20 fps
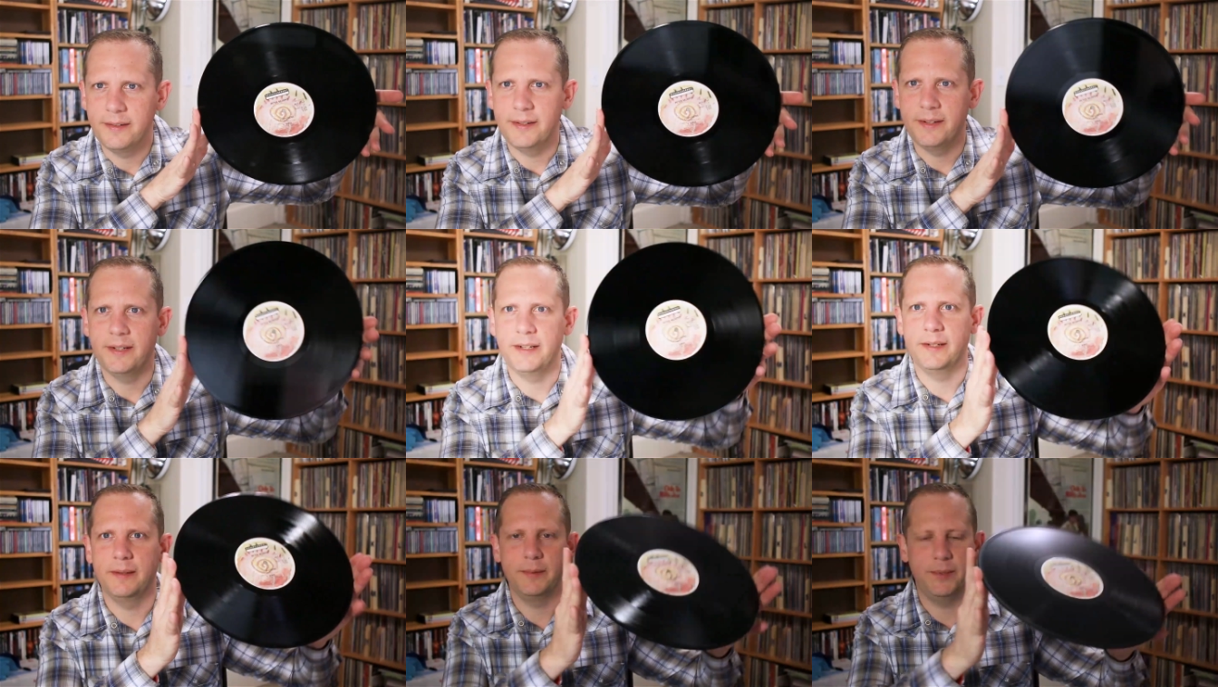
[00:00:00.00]

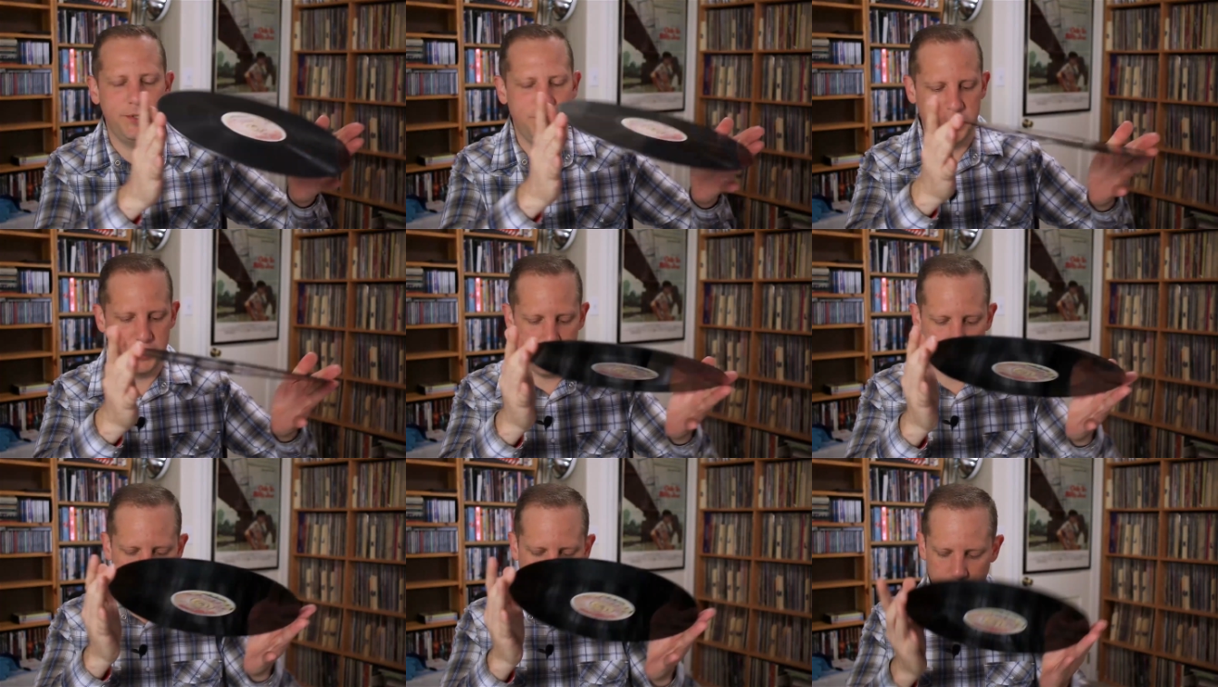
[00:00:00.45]
Uh, it's
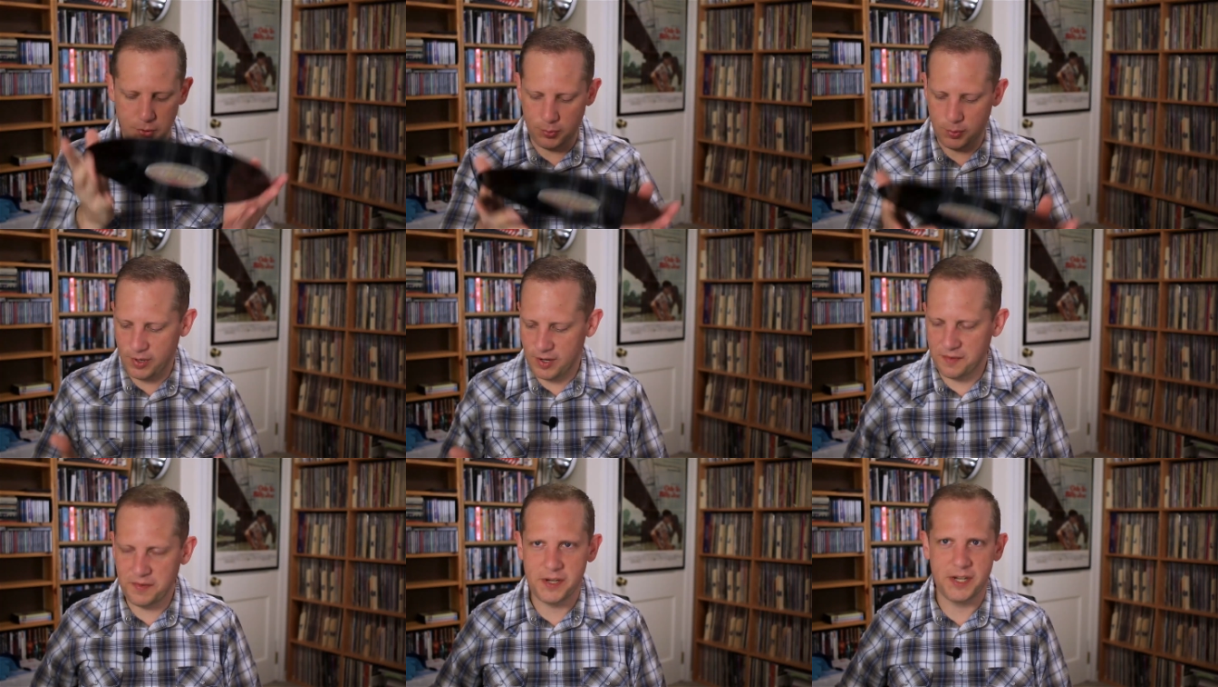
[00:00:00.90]
just a cool
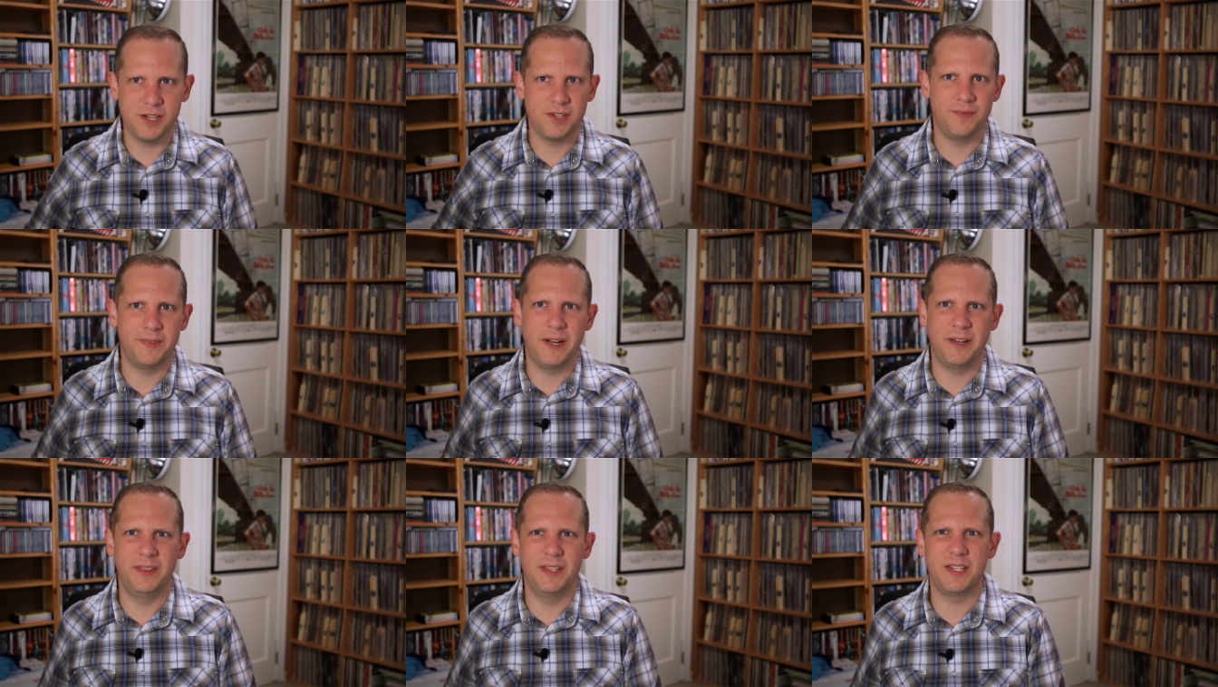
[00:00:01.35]
12 inch.
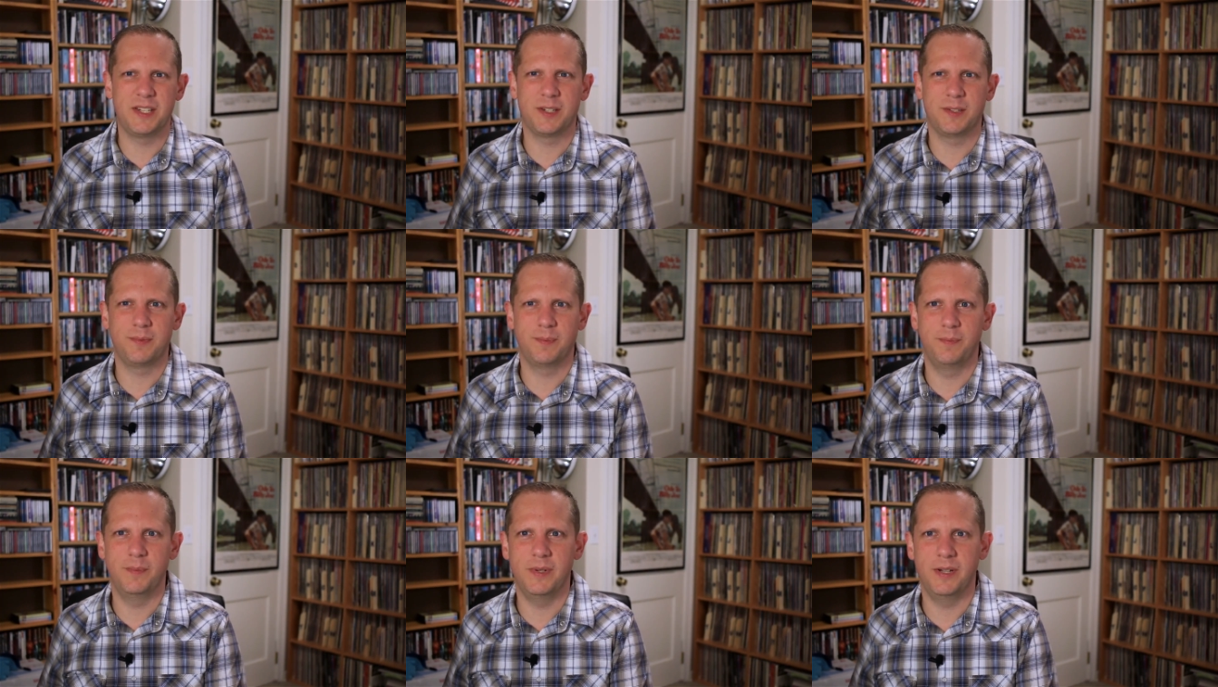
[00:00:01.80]
Found
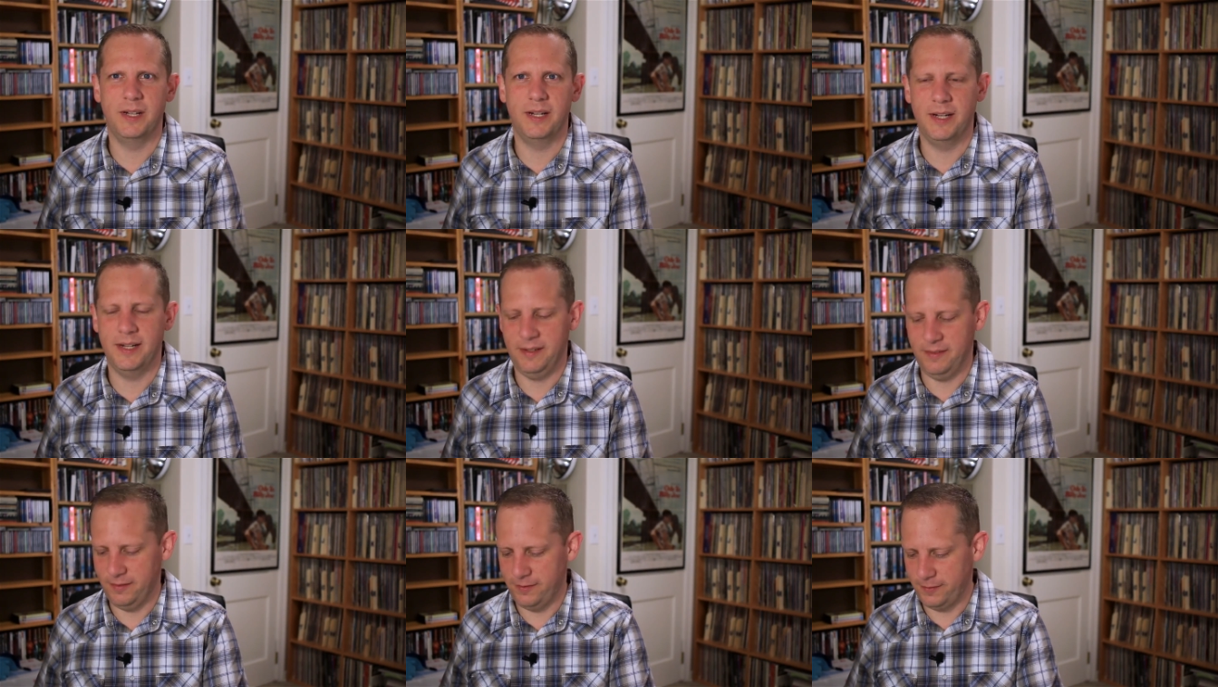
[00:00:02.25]
this
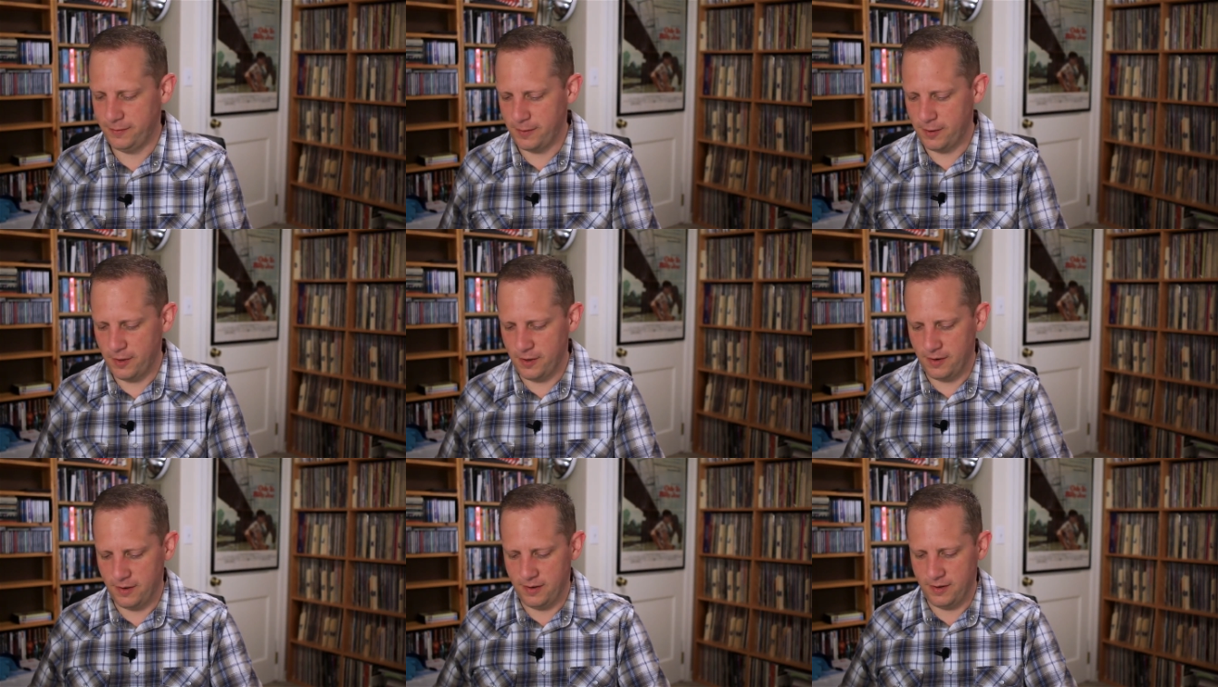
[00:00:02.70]
uh,
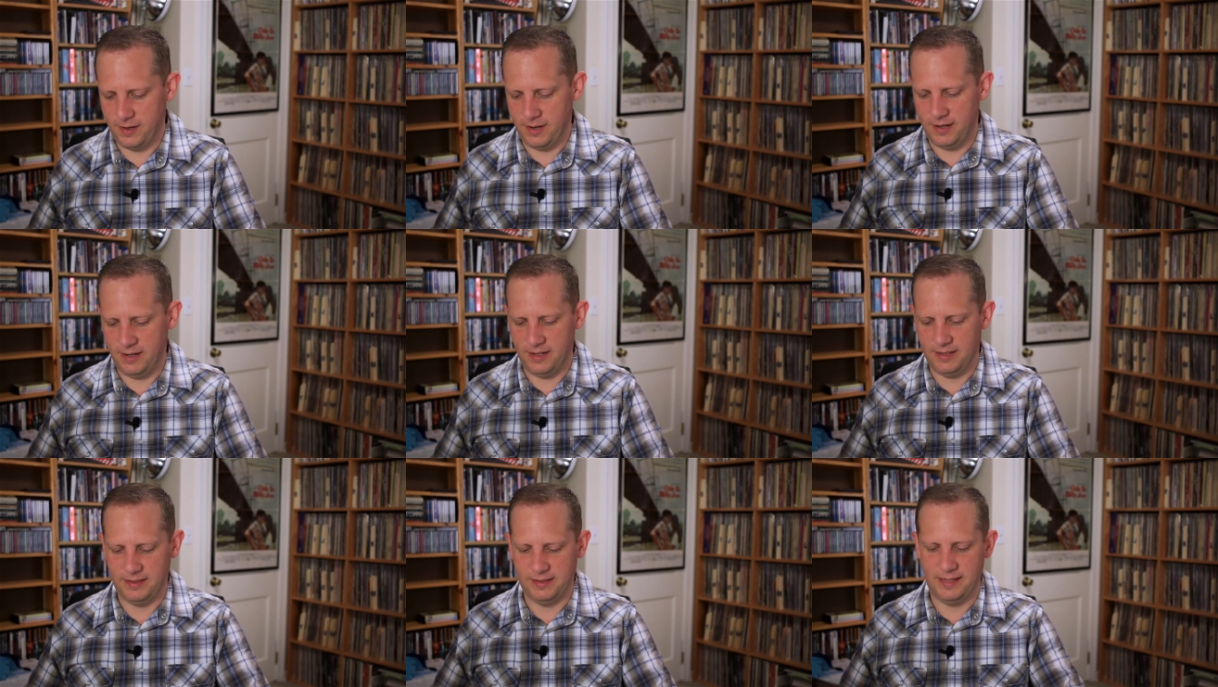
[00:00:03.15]
for
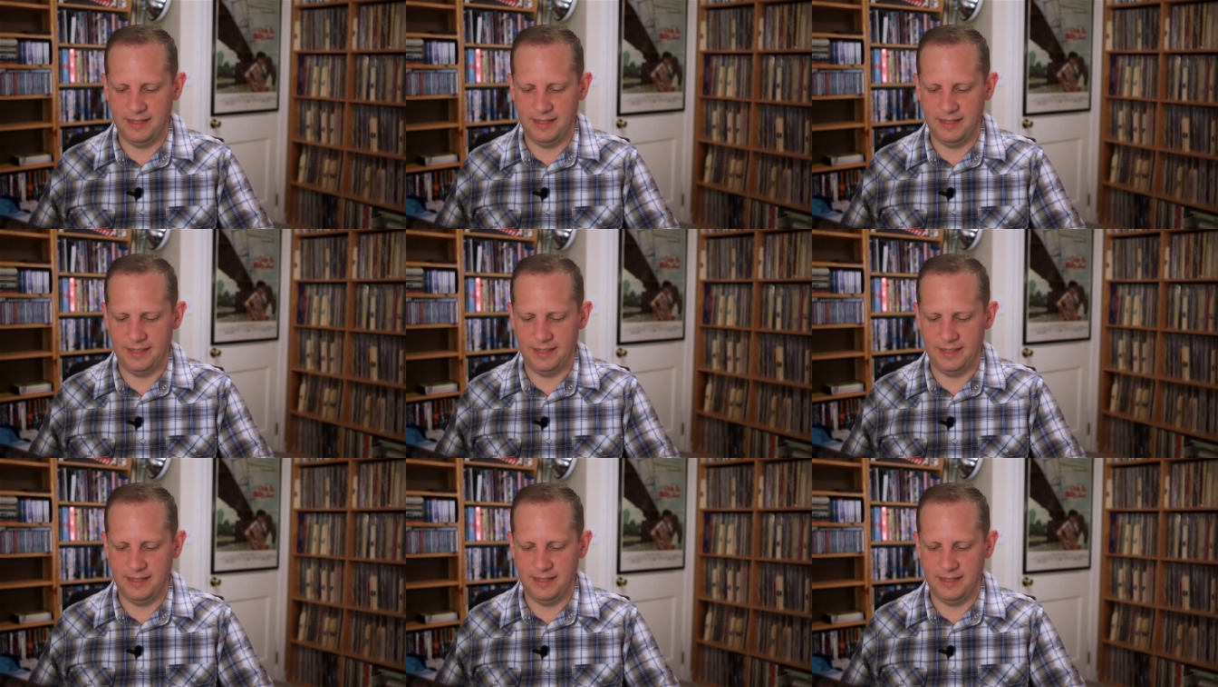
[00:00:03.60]
uh,